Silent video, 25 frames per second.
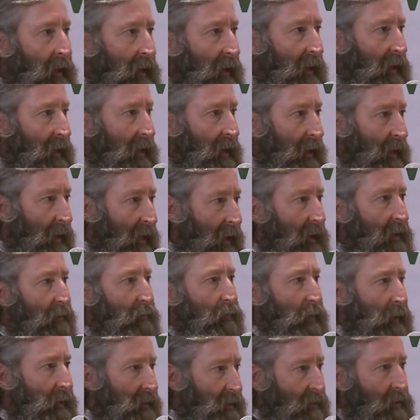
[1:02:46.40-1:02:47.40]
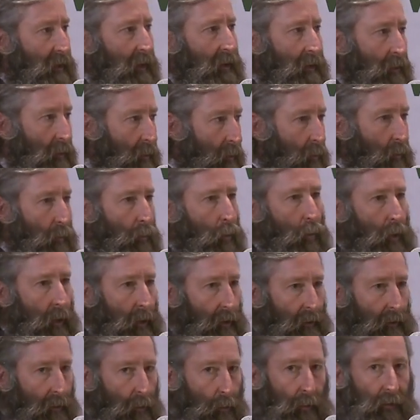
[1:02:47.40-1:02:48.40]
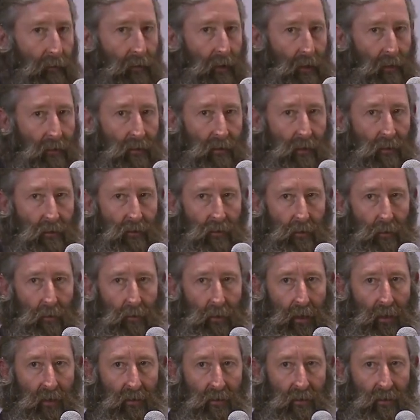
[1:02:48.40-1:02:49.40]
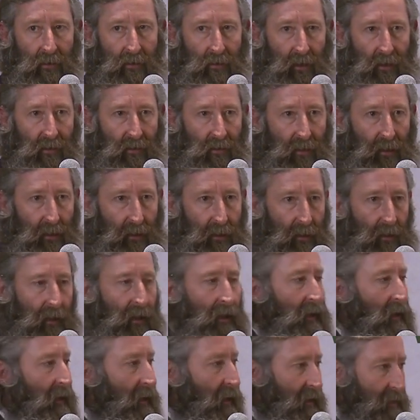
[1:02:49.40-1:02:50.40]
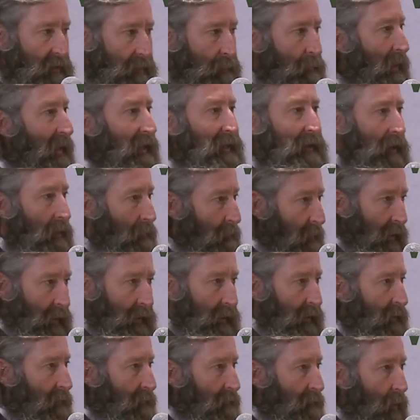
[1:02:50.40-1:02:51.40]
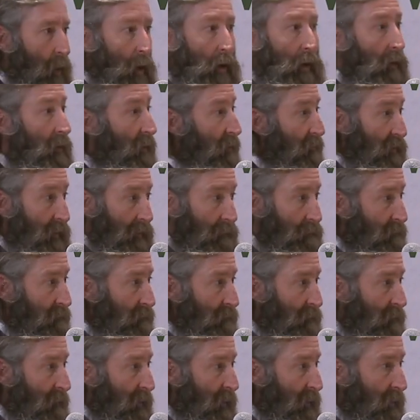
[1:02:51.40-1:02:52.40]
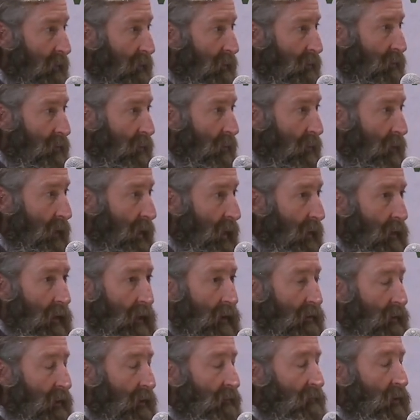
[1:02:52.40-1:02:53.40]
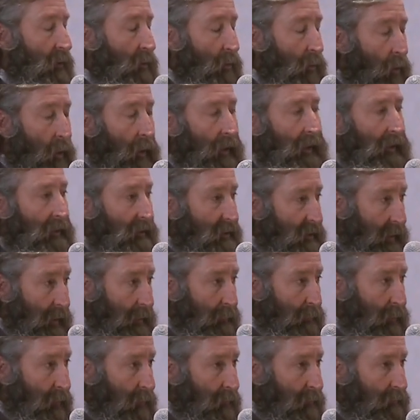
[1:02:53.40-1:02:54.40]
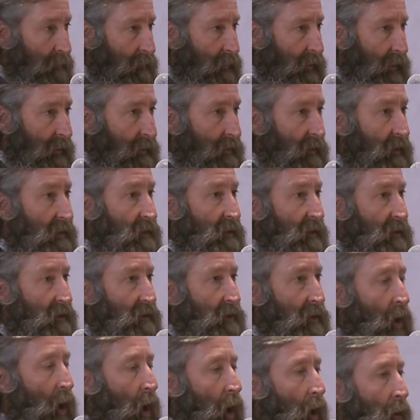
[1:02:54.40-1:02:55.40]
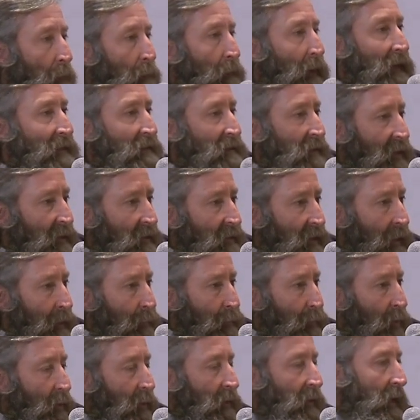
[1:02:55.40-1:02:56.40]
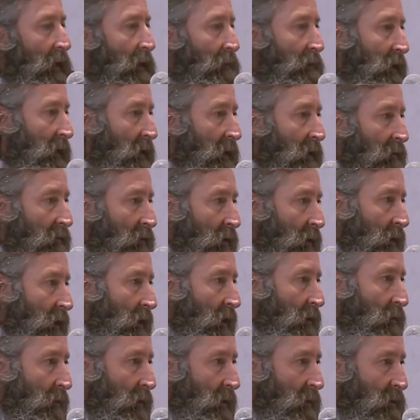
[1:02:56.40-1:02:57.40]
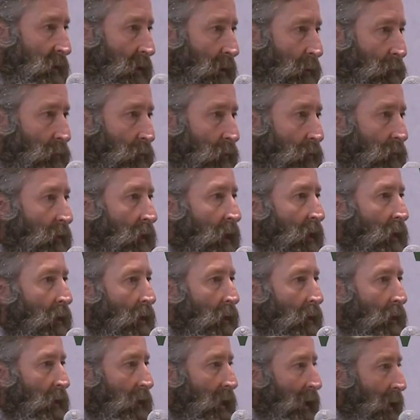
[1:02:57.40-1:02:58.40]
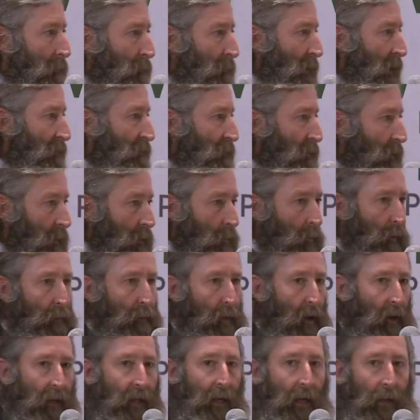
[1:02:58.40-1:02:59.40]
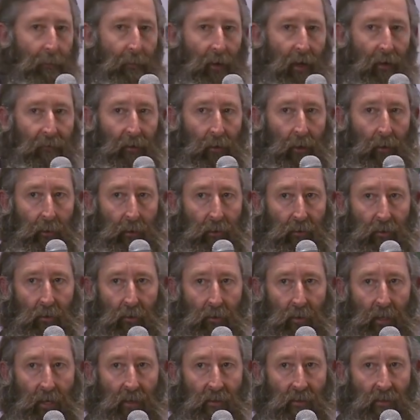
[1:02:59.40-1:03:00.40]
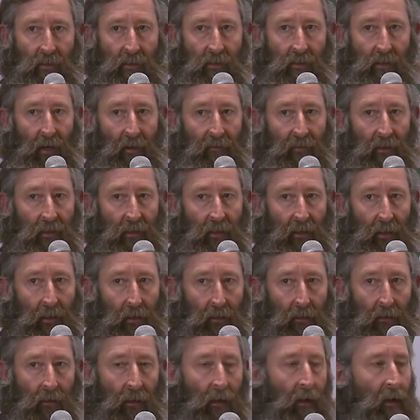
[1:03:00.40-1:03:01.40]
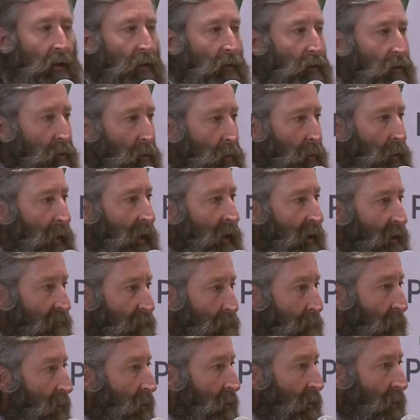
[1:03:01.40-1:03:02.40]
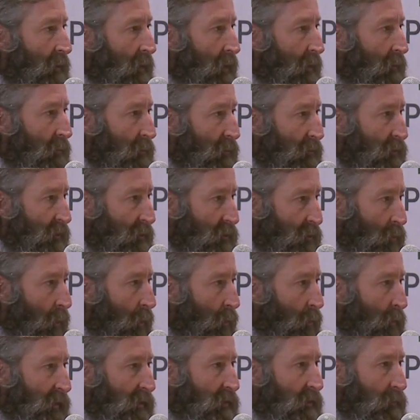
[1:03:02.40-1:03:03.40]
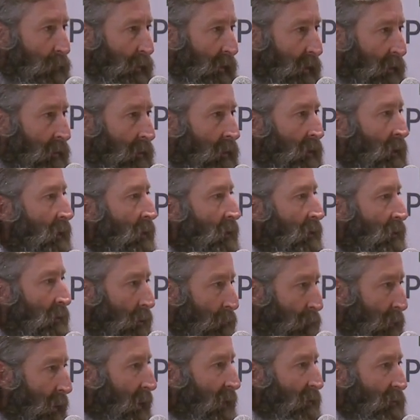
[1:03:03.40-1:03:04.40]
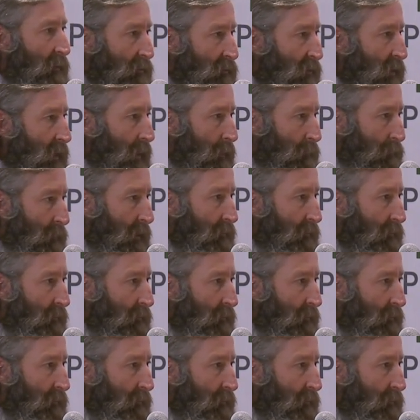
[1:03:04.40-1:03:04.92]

and every single one that we've done since 2016 is making money all of them so I'll give you one example. Okay, this is our best example, and then I'm going to give you another example. Cape Buffalo. We bought Cape Buffalo in 2017. Two and a half million dollars is what we spent to buy those Cape